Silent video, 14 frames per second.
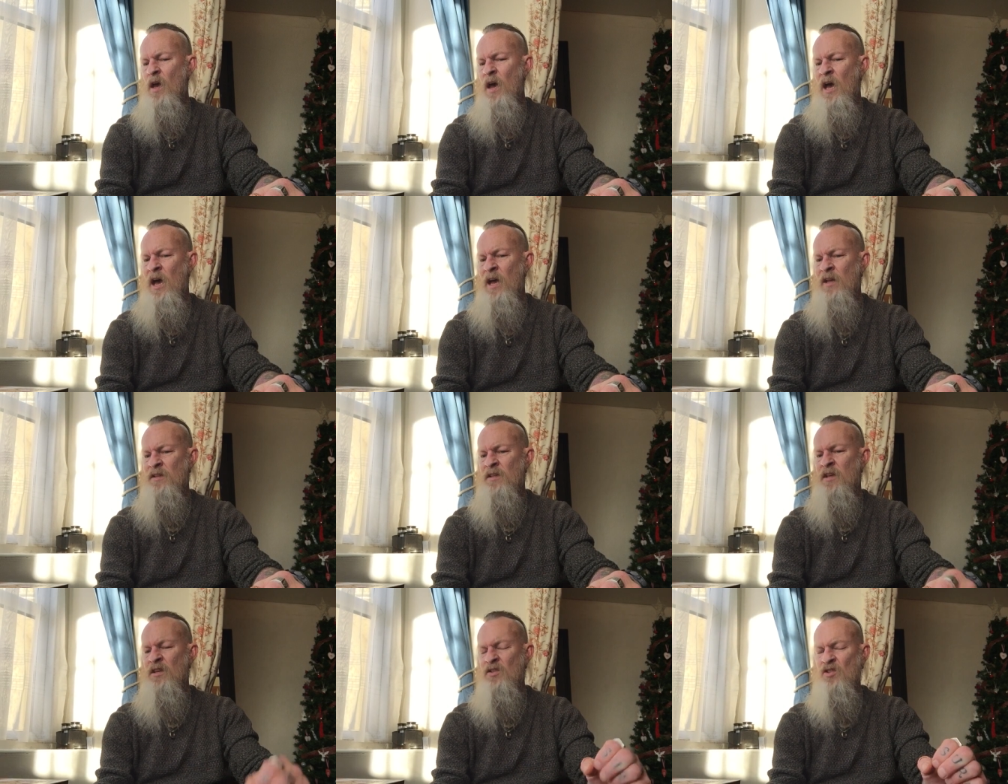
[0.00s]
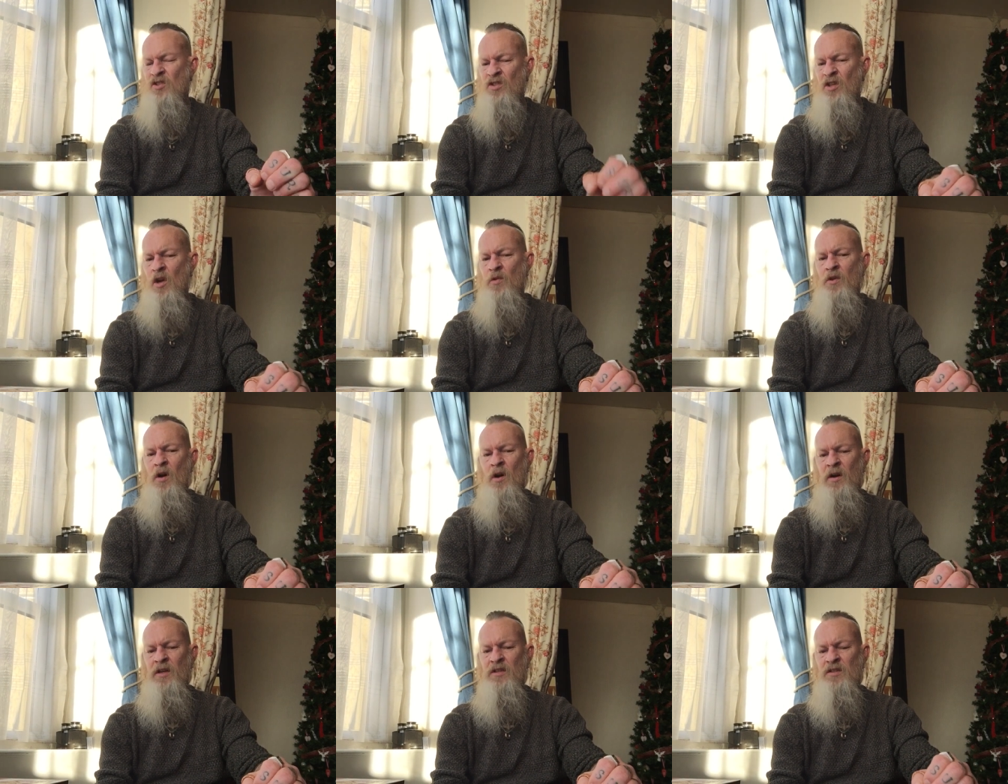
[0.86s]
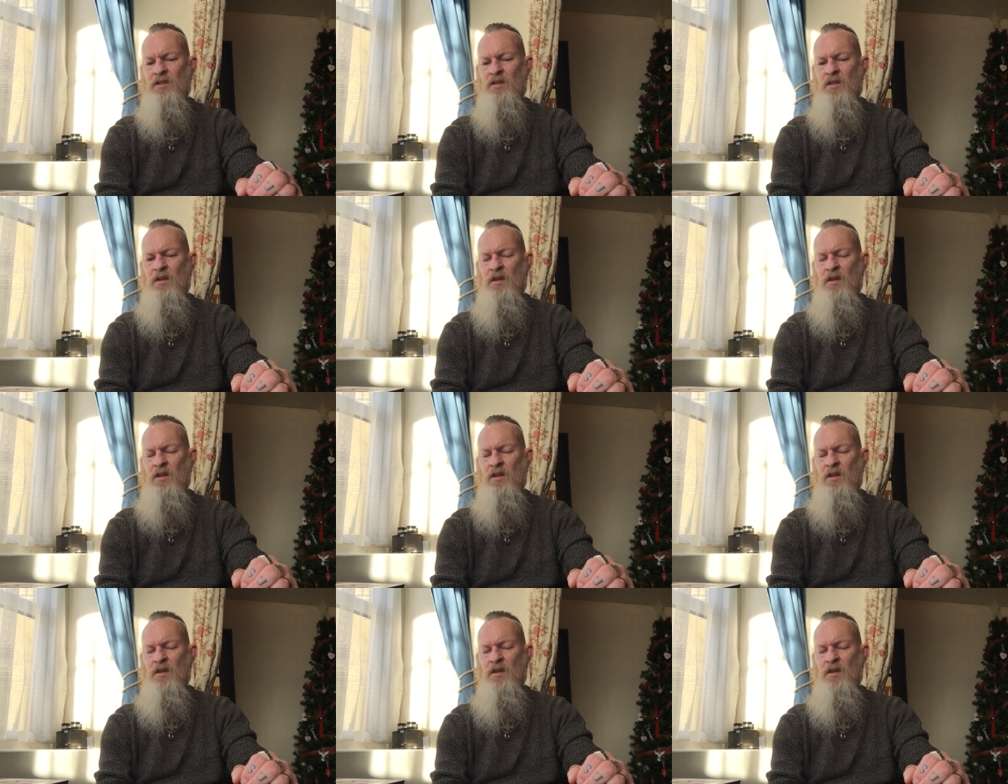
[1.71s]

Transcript: And it's so nice.